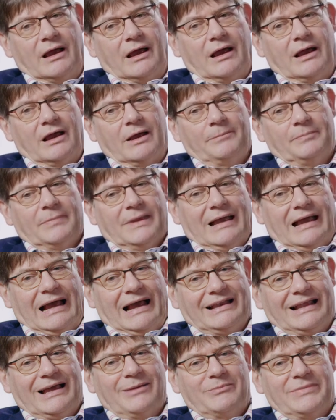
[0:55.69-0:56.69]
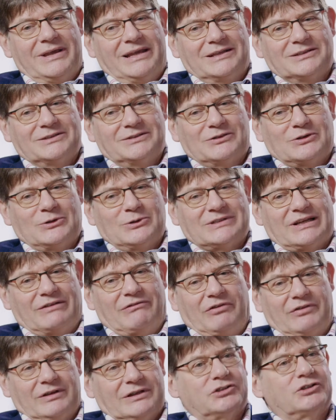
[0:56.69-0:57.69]
And that means, of course,
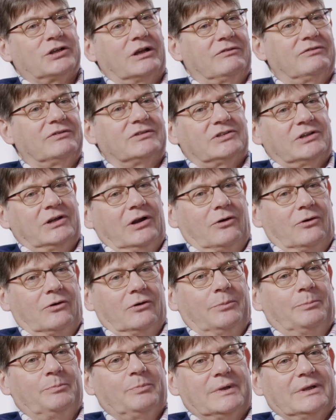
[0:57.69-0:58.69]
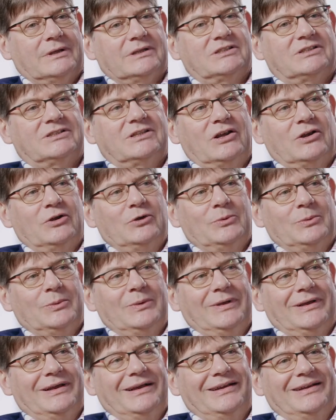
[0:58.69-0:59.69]
everything shuffles along. So,
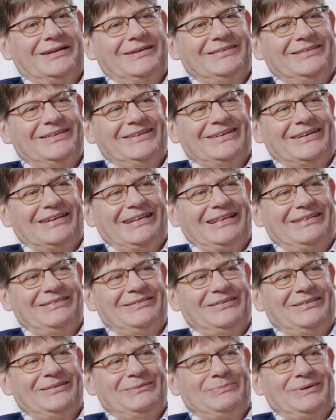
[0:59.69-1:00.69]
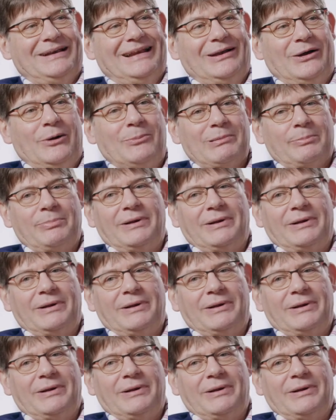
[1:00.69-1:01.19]
opera